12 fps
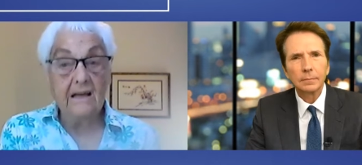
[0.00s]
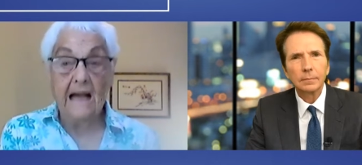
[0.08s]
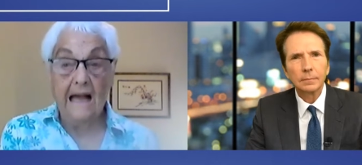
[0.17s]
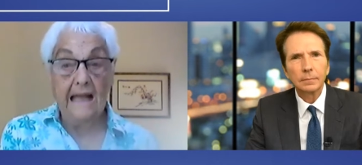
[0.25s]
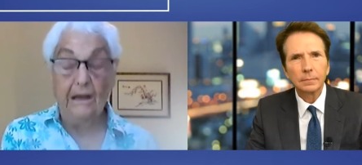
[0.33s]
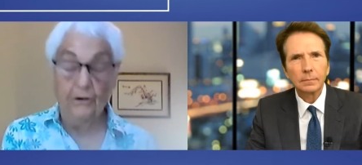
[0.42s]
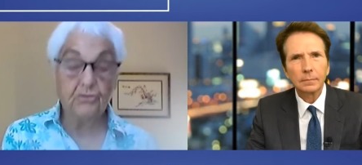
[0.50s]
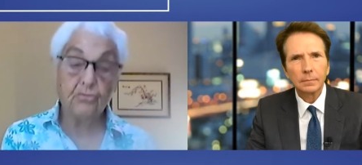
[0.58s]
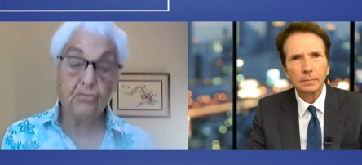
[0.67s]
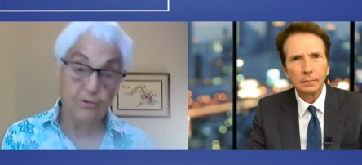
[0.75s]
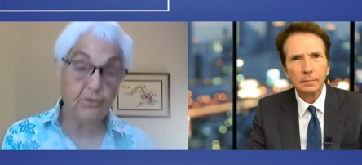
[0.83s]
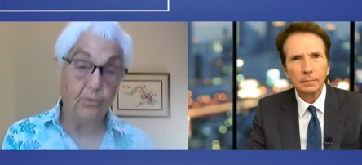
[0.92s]
Speaker 1: kind of
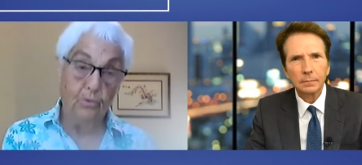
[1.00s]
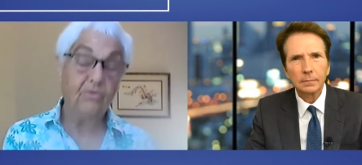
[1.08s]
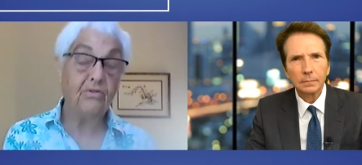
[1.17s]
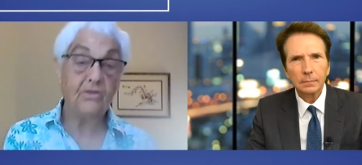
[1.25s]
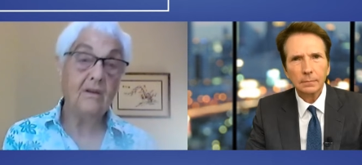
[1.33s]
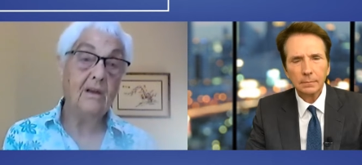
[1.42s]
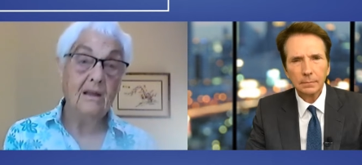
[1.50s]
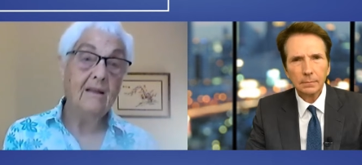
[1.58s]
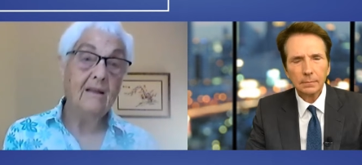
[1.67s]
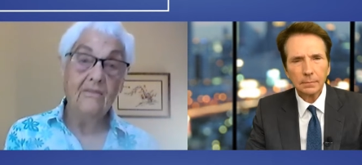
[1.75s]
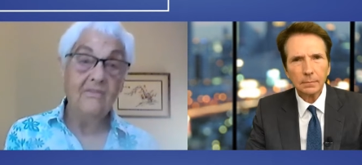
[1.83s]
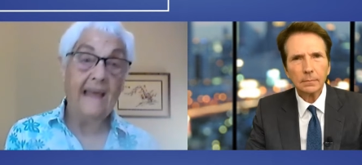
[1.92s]
truth
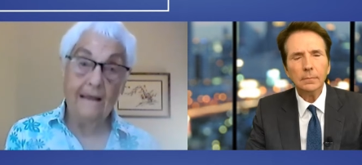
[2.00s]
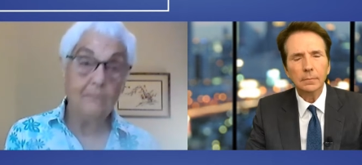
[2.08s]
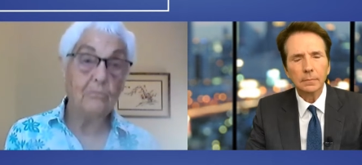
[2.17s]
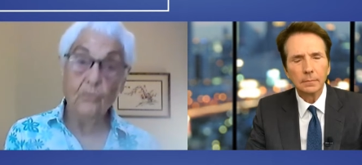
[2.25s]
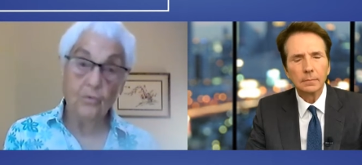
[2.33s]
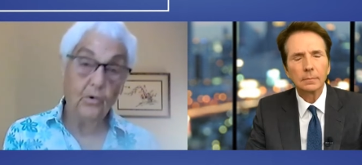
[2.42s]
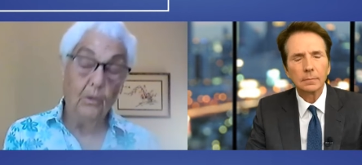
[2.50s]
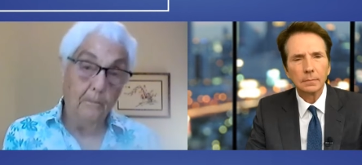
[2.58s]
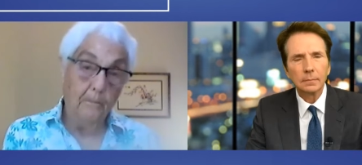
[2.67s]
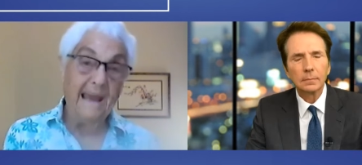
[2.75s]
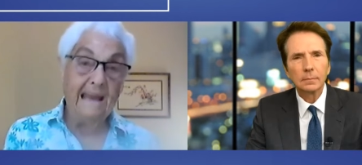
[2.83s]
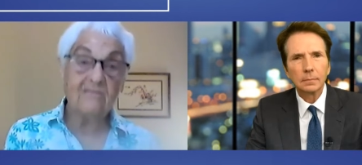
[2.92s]
that will
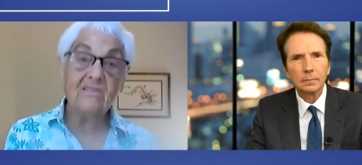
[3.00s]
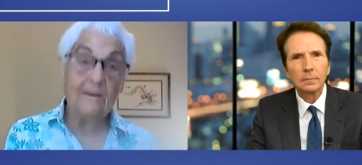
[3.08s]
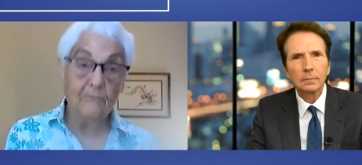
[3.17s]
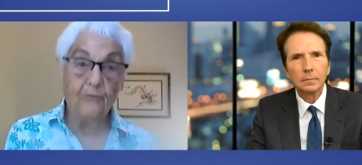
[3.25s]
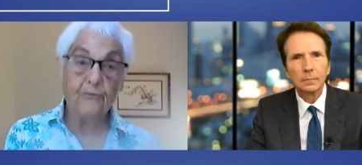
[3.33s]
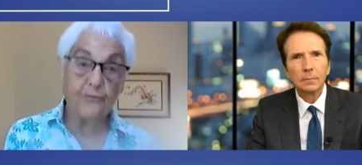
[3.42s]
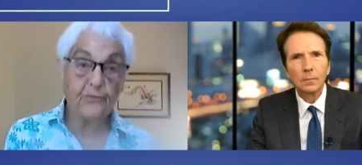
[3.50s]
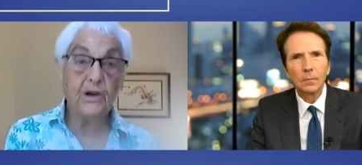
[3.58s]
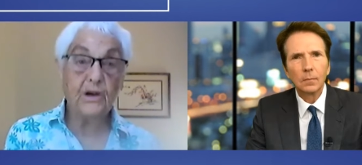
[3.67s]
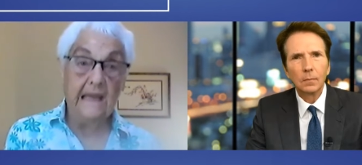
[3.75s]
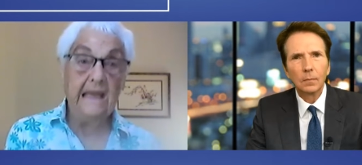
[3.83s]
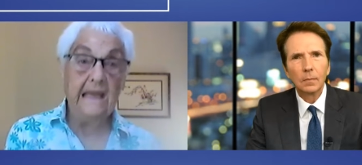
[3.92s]
make them
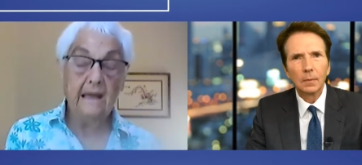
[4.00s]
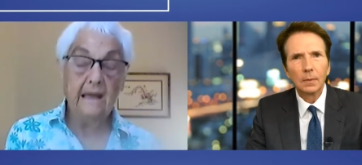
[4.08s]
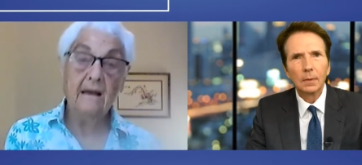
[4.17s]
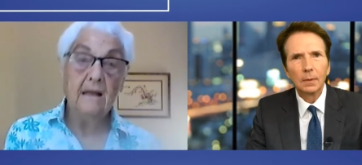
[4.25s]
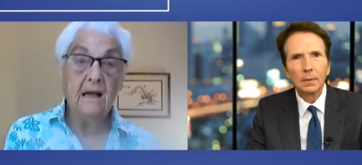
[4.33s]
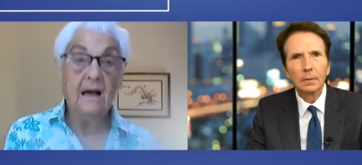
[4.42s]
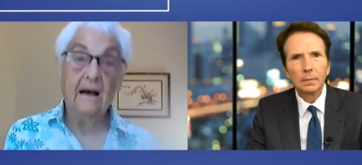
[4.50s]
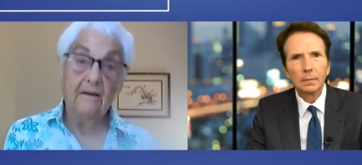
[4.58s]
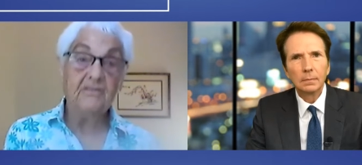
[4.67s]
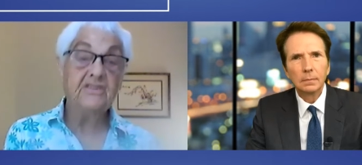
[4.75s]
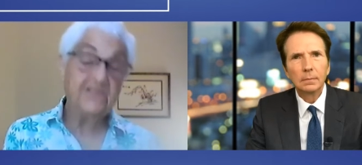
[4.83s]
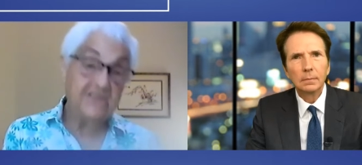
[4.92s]
free of
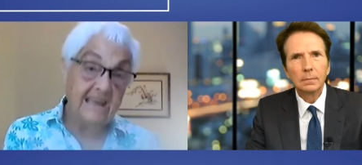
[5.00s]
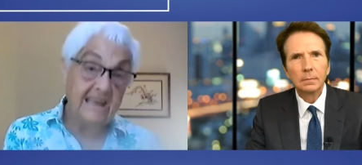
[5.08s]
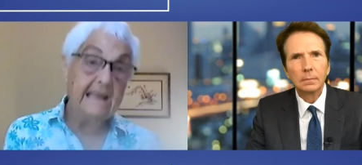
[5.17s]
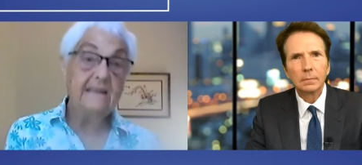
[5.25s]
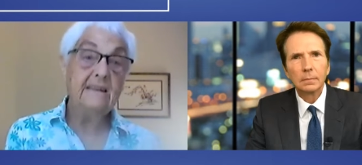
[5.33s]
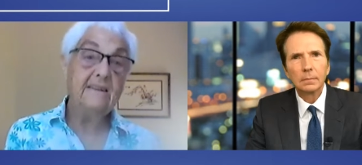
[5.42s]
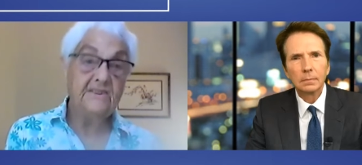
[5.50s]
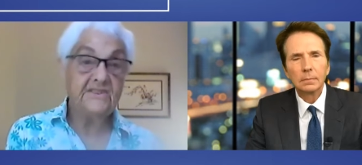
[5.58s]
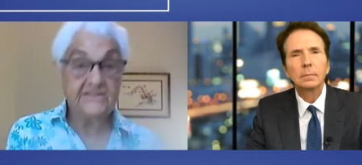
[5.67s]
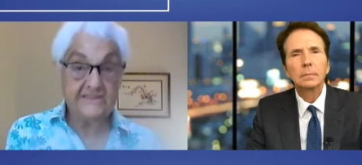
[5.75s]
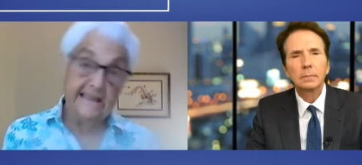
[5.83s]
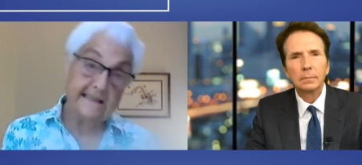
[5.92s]
sin,
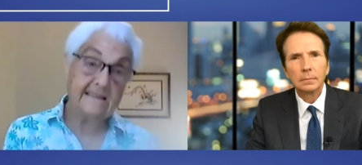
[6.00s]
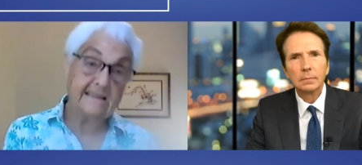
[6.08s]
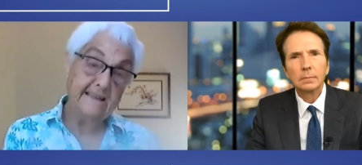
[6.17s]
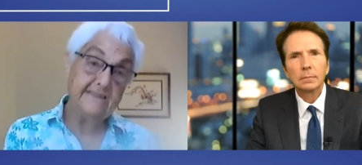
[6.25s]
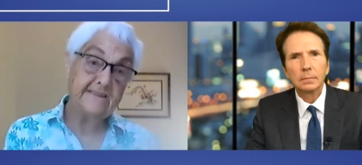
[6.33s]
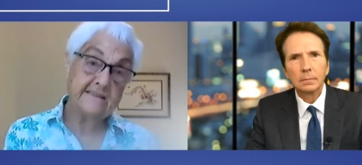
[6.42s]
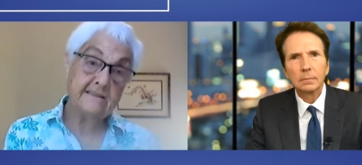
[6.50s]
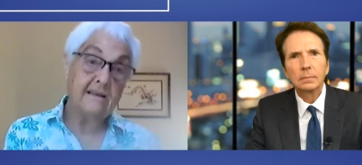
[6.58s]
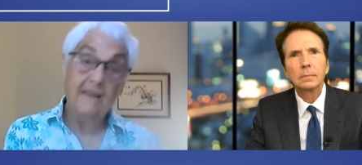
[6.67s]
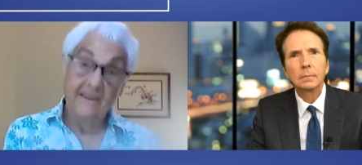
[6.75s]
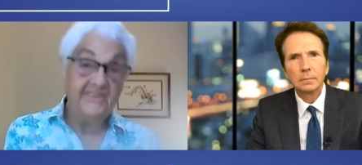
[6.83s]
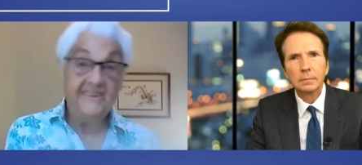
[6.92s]
sickness,
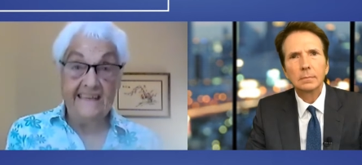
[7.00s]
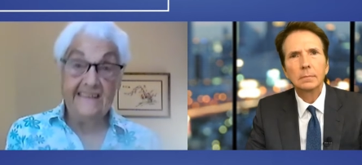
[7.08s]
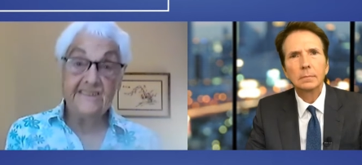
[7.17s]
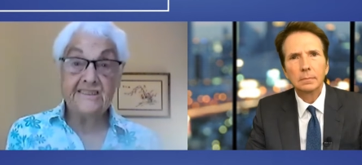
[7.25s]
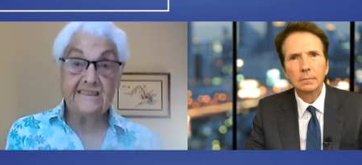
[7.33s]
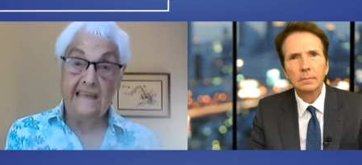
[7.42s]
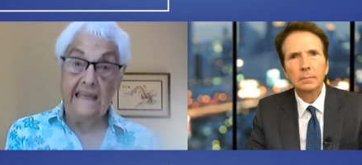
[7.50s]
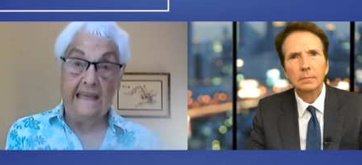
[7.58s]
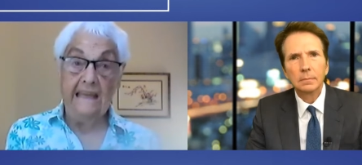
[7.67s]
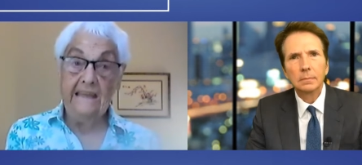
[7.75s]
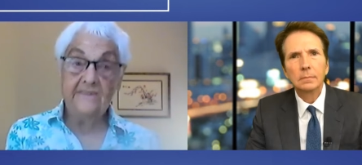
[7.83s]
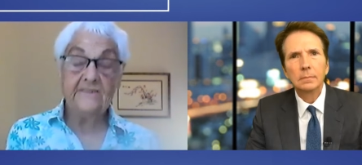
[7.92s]

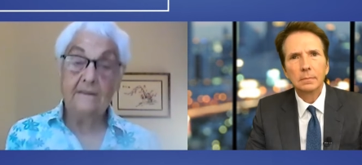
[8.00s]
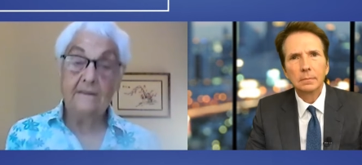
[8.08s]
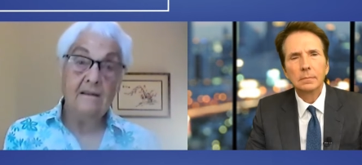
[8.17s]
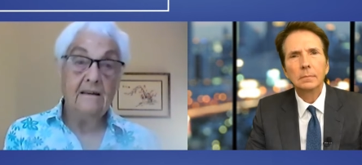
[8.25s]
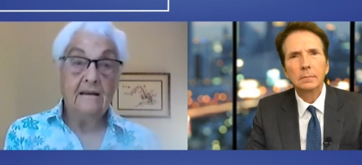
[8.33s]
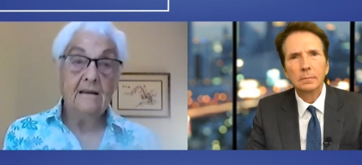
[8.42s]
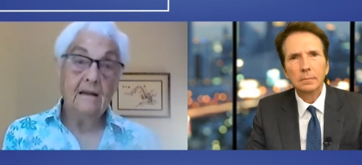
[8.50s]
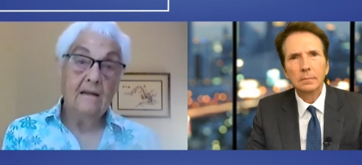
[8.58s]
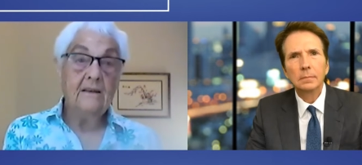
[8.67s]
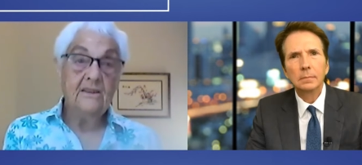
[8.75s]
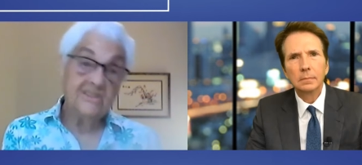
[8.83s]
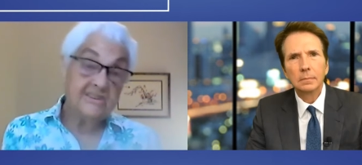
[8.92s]
disease,
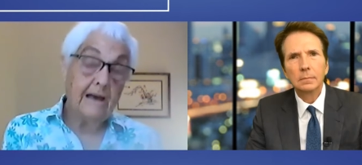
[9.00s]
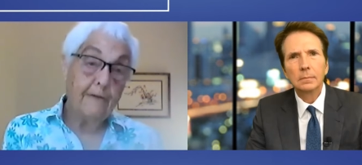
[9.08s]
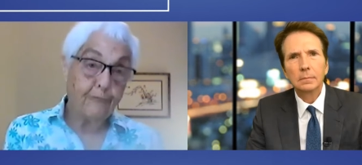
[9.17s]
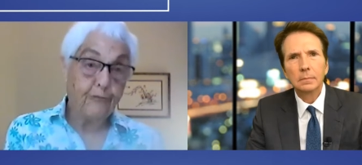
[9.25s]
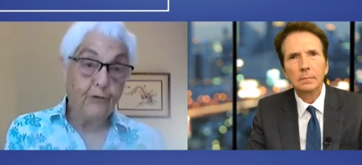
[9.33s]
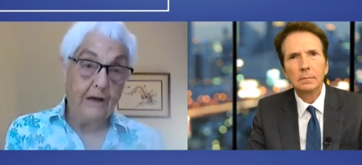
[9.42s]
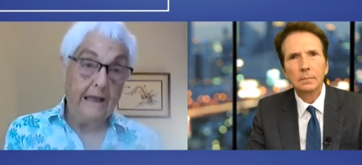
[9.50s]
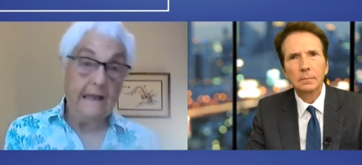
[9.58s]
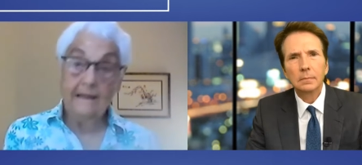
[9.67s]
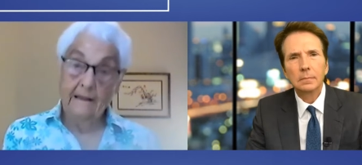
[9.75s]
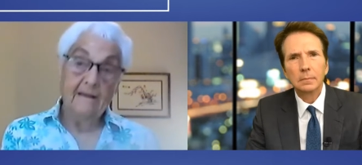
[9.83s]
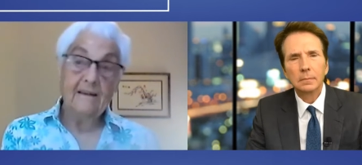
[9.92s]

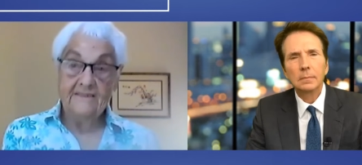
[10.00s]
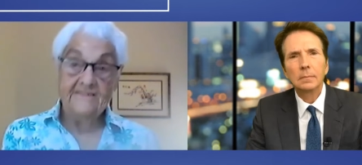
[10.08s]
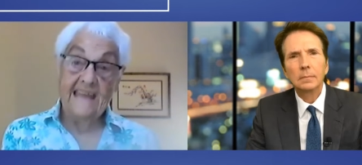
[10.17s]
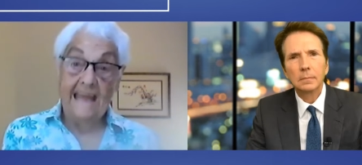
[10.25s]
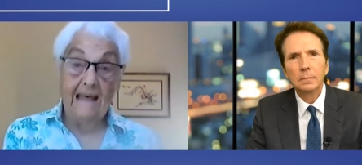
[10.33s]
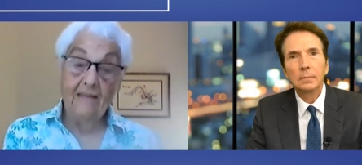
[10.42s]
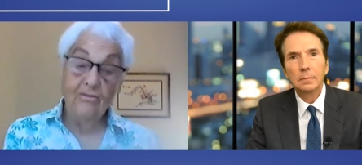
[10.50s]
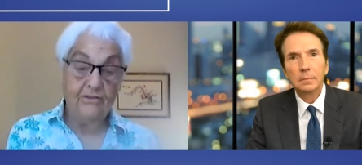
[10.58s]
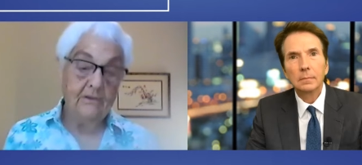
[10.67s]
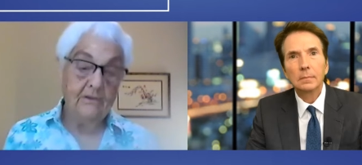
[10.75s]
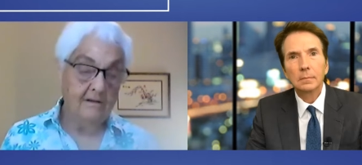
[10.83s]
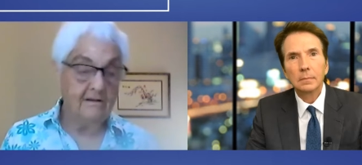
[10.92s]
suffering, death,
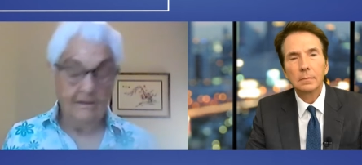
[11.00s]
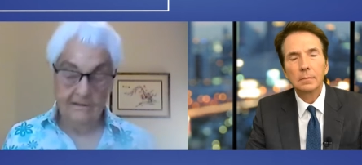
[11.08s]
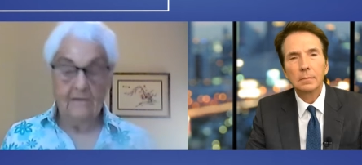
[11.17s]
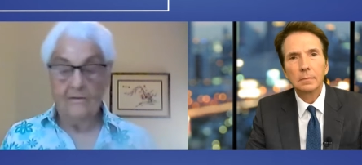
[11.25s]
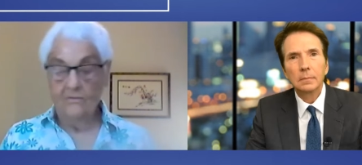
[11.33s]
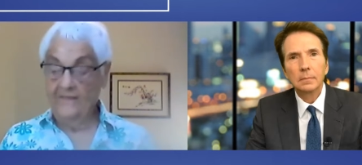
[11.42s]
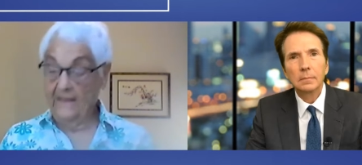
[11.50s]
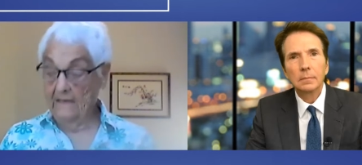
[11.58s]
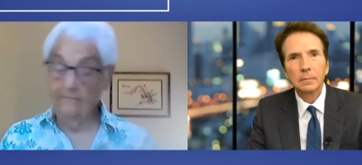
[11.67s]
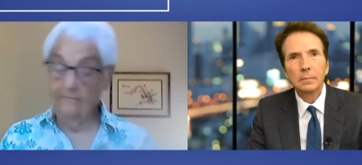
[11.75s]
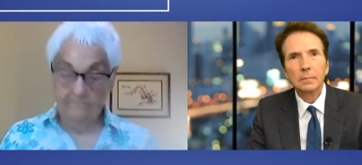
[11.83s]
then